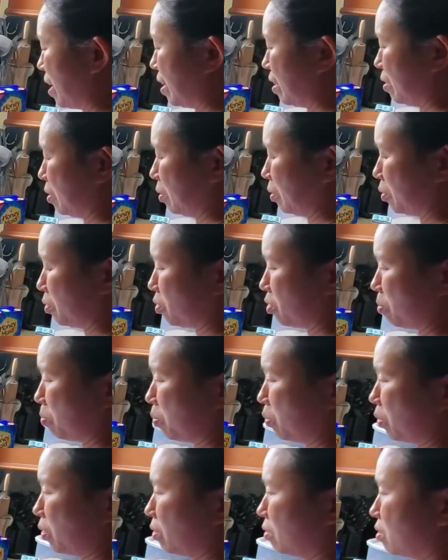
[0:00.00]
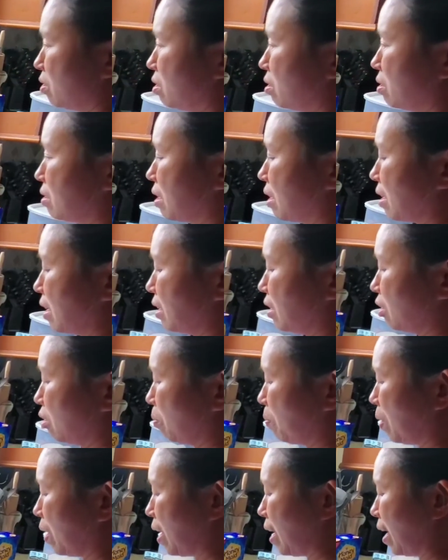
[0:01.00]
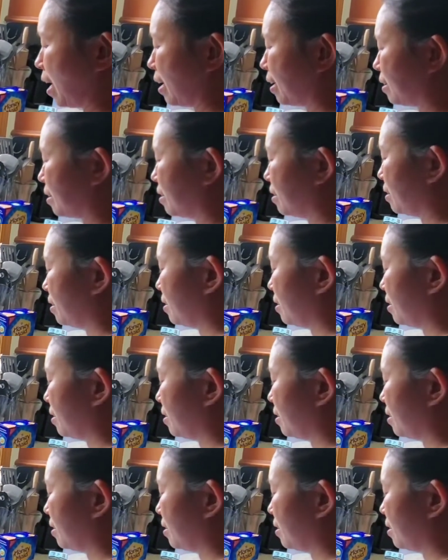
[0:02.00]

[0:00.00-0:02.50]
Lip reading: handles to pull your cheesecake out of your pot.